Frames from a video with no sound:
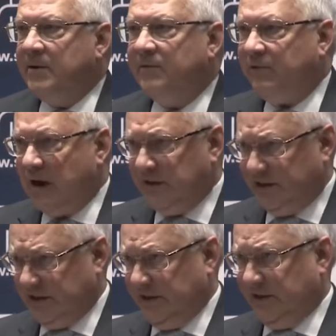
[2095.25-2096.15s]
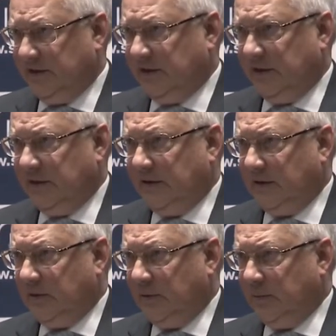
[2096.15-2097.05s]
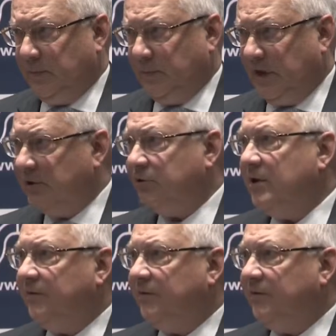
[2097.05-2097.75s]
France is a country